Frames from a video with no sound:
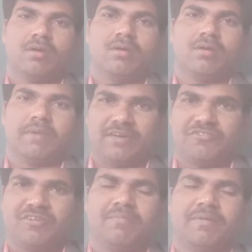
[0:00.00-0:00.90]

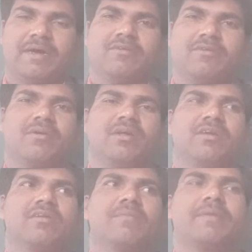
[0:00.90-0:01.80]
Partial part
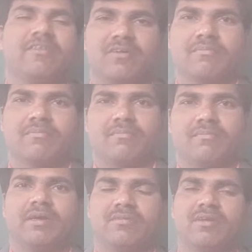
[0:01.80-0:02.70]
only, the prism,
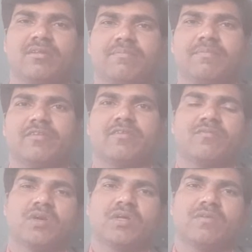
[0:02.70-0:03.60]
based on the prism,
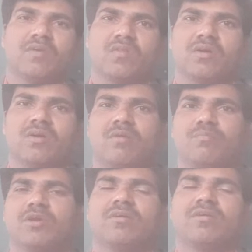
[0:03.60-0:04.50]
whatever the
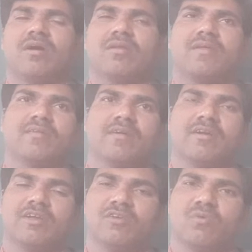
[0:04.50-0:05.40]
component are there,
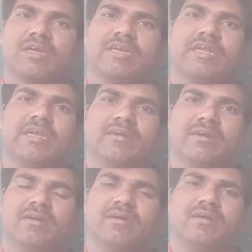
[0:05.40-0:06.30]
that is only
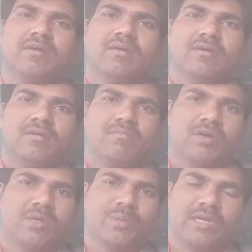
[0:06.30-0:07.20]
deleted.
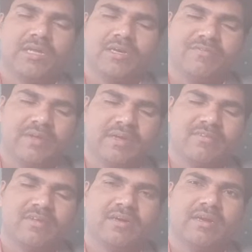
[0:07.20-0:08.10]
Whatever eye
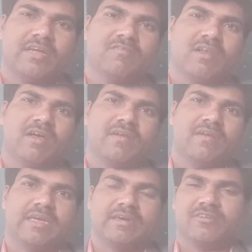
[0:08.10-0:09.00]
defects and as well as
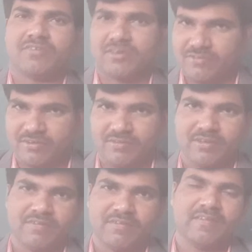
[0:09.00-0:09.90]
eye constructions,
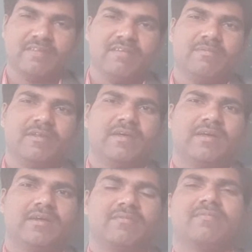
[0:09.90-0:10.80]
everything will be
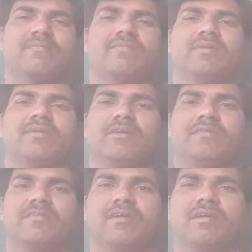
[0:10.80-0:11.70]
there in
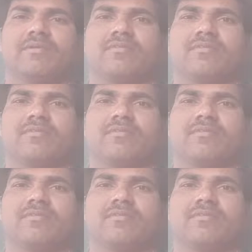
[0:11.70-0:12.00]
our syllabus.